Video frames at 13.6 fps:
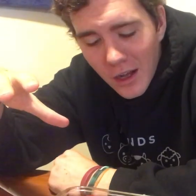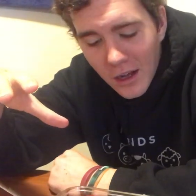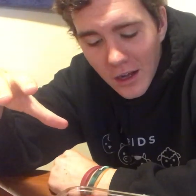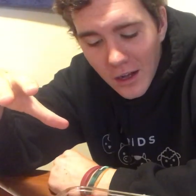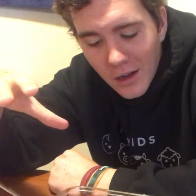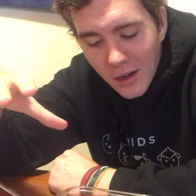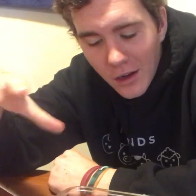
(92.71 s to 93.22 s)

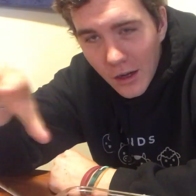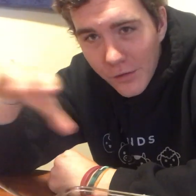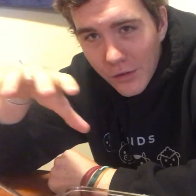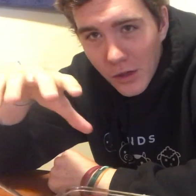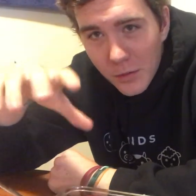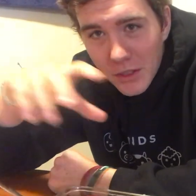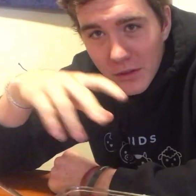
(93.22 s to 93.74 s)

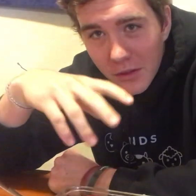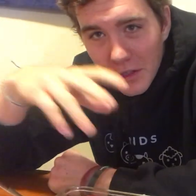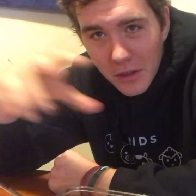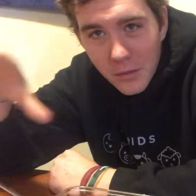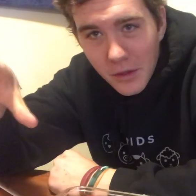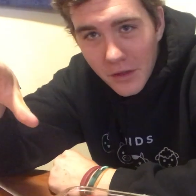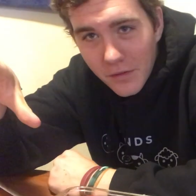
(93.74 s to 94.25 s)
Often I'll be doing
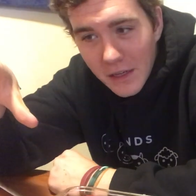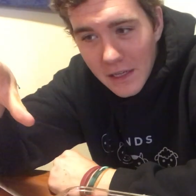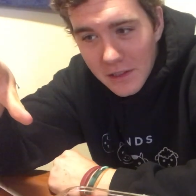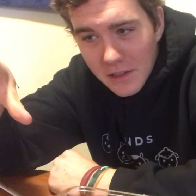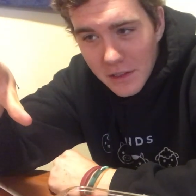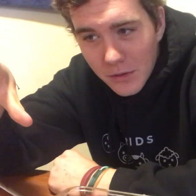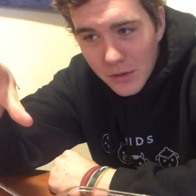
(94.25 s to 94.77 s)
intermittent
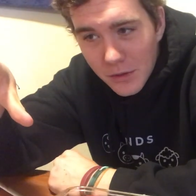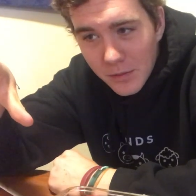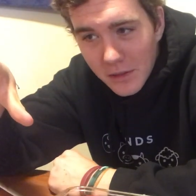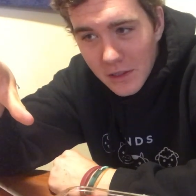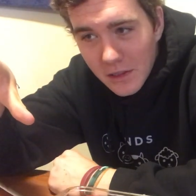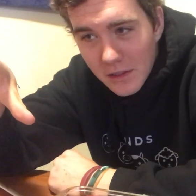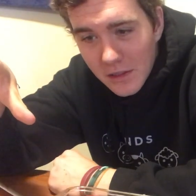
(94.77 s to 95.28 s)
fasting, which
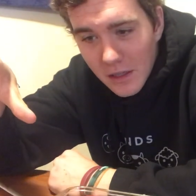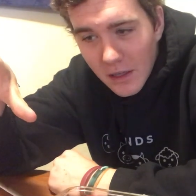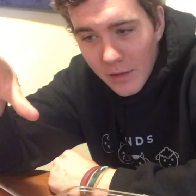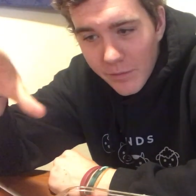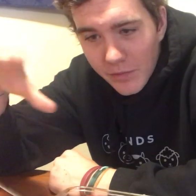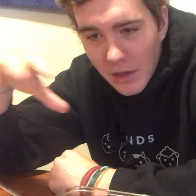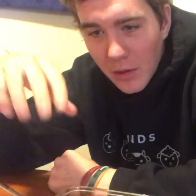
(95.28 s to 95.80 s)
means
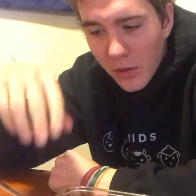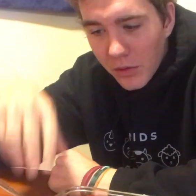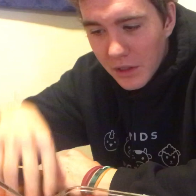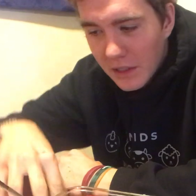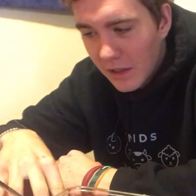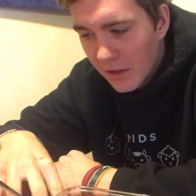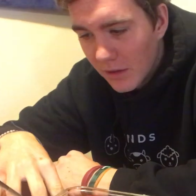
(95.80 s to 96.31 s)
I
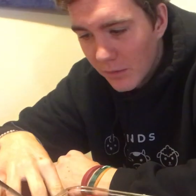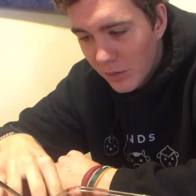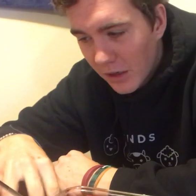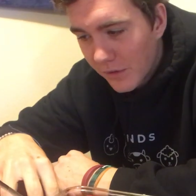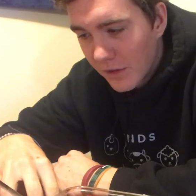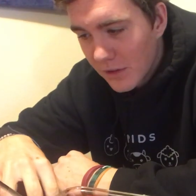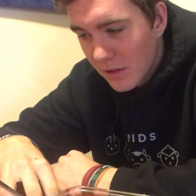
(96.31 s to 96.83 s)
won't eat
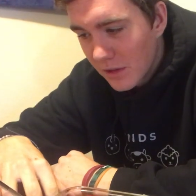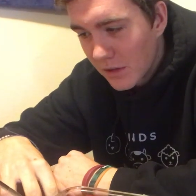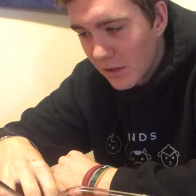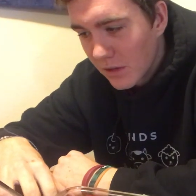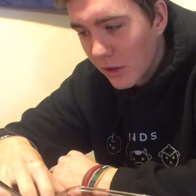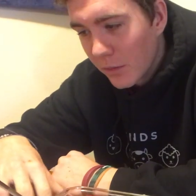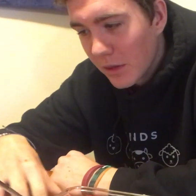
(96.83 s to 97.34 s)
breakfast
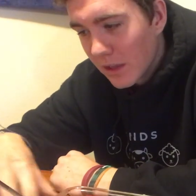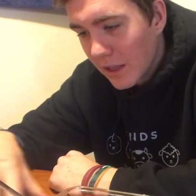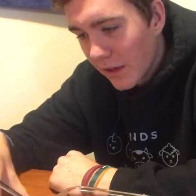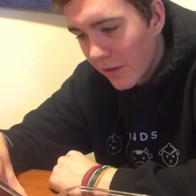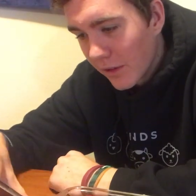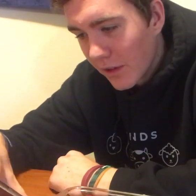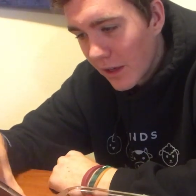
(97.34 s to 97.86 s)
until a little bit
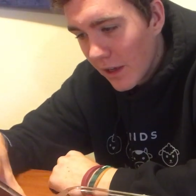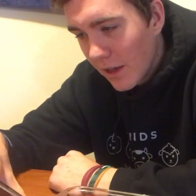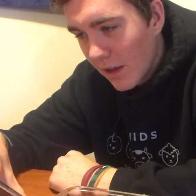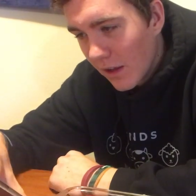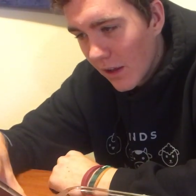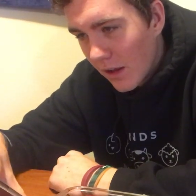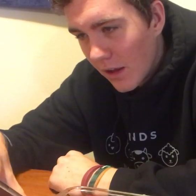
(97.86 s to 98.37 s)
later in the day.